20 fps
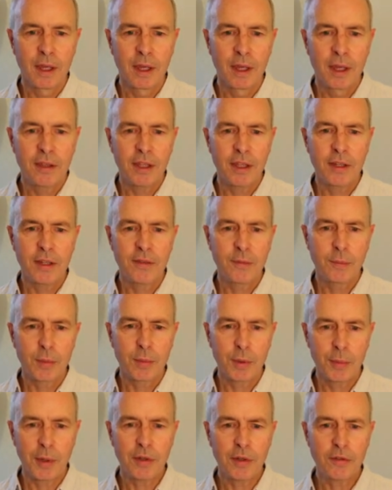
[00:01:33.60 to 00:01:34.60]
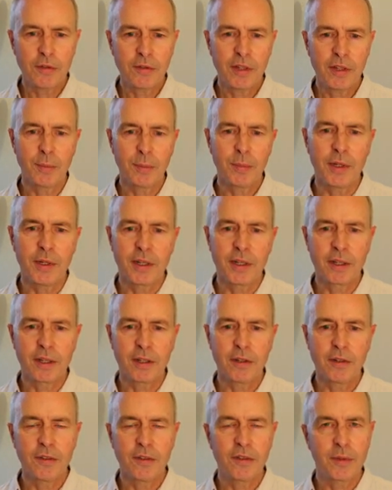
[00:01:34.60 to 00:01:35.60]
The proposal template
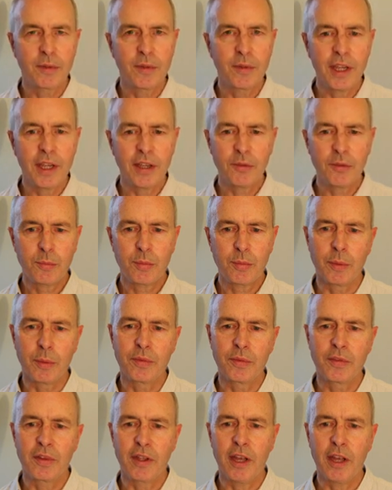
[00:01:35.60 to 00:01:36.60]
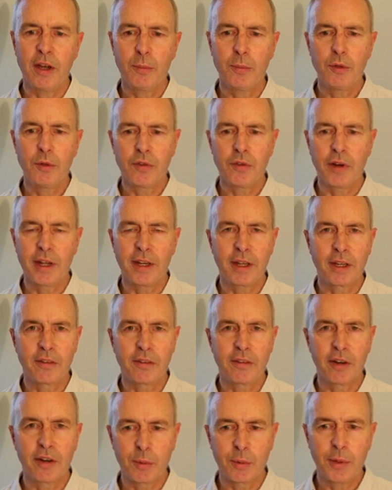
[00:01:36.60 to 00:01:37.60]
includes some text prompts to help you write a
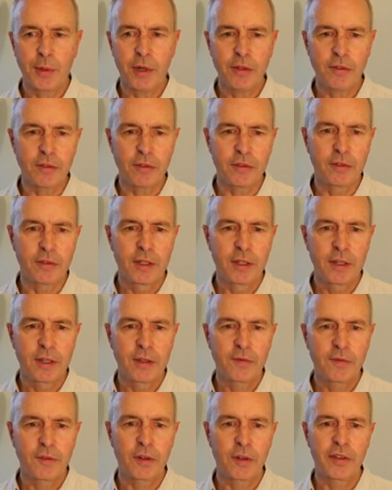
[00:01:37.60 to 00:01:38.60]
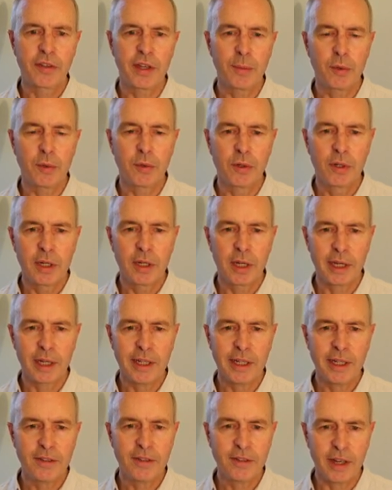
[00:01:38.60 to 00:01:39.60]
great proposal, for example, a clear
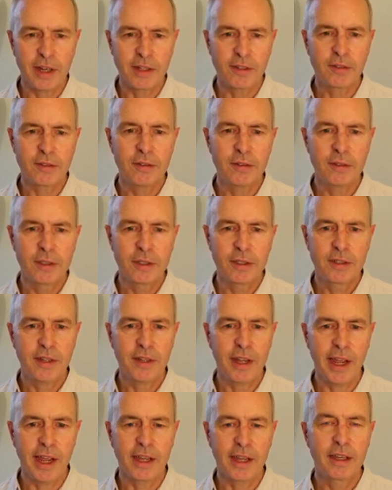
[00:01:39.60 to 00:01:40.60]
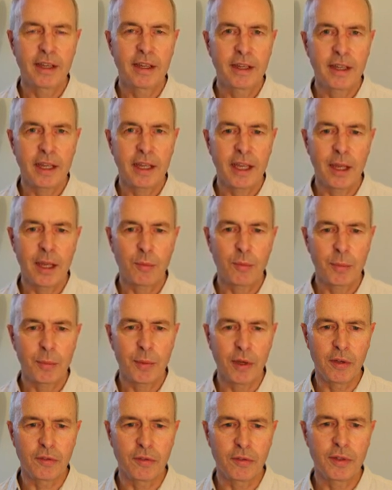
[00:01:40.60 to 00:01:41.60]
title, tag, and
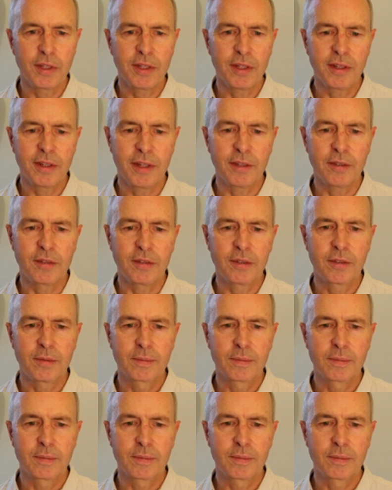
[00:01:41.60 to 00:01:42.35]
proposal details.